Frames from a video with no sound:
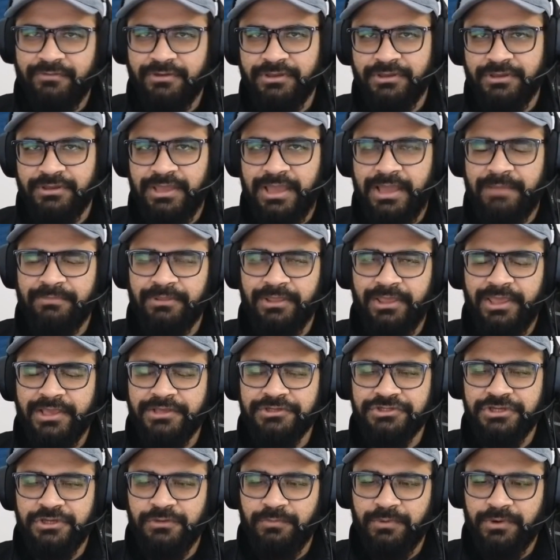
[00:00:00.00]

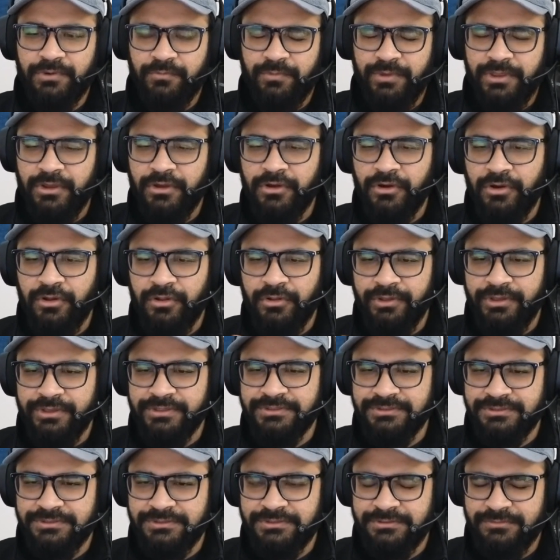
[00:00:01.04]
application where recall
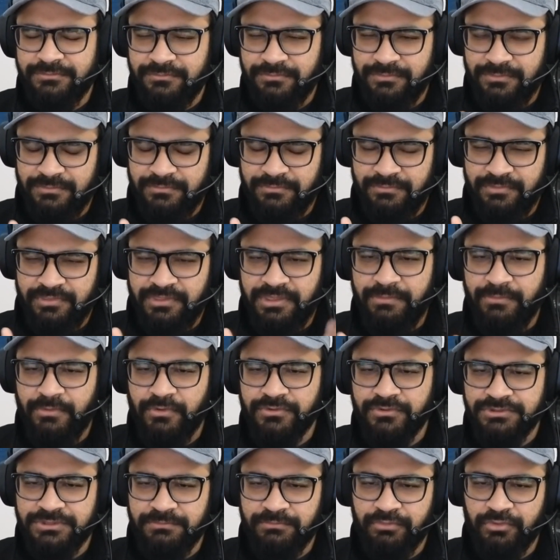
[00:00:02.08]
is the
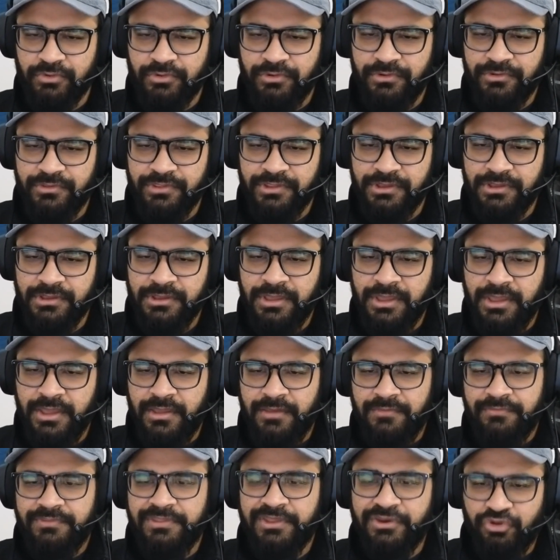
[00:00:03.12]
most important thing,
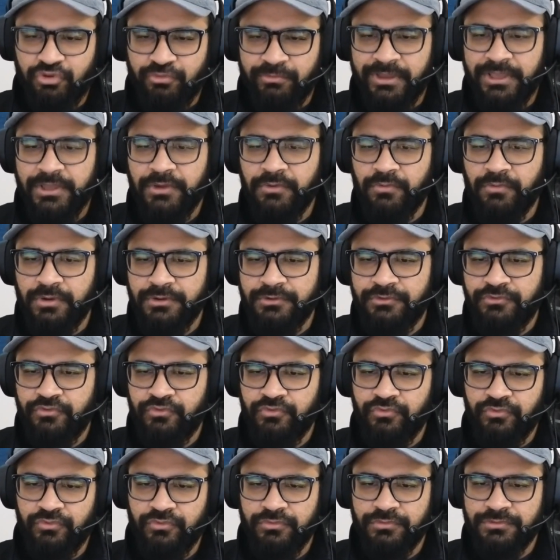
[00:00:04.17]
then you might want
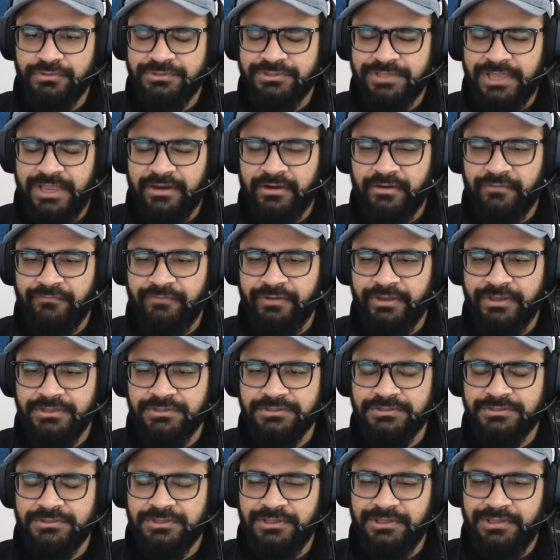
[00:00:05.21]
to
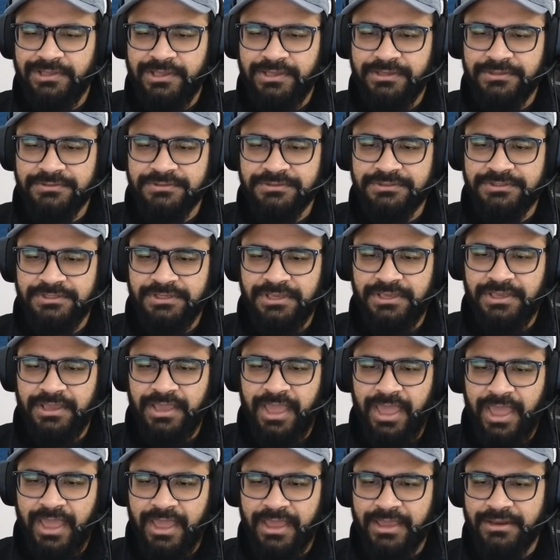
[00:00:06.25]
sacrifice latency
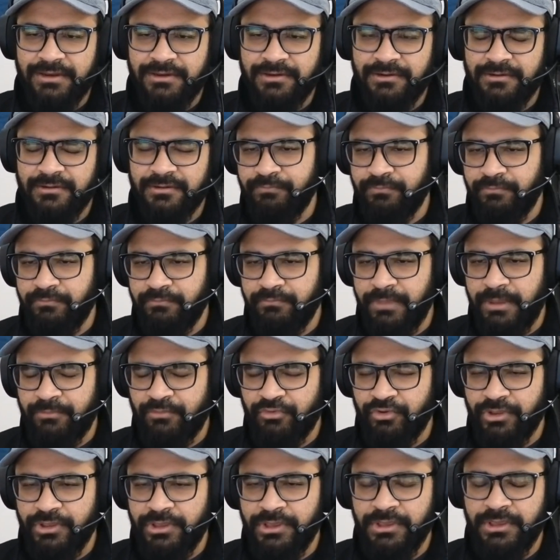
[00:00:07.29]
and
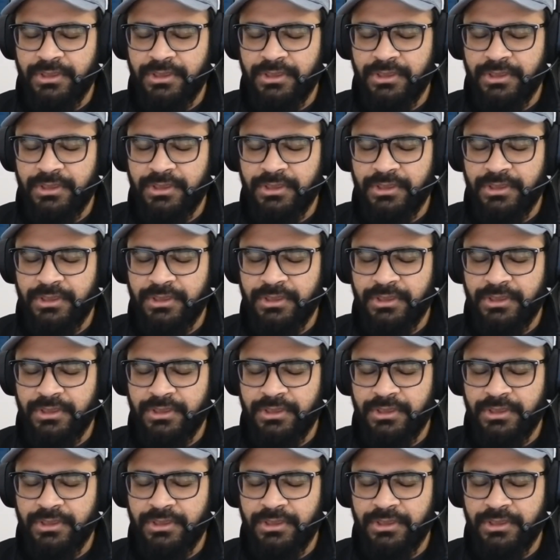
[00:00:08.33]
memory